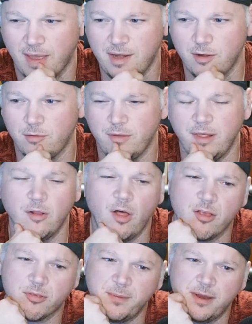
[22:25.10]
And it'll
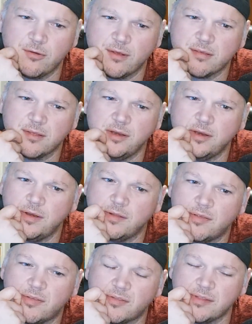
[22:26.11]
also be interesting to
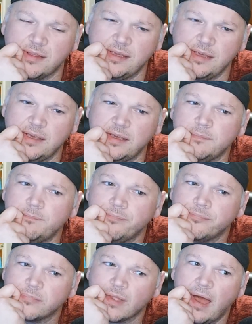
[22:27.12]
see
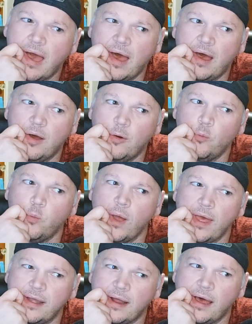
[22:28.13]
how
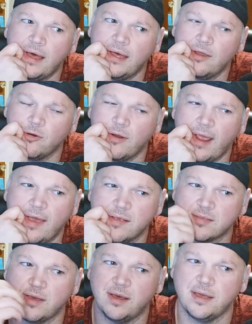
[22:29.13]
when or
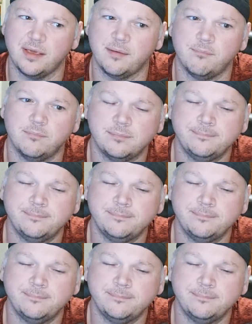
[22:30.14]
as I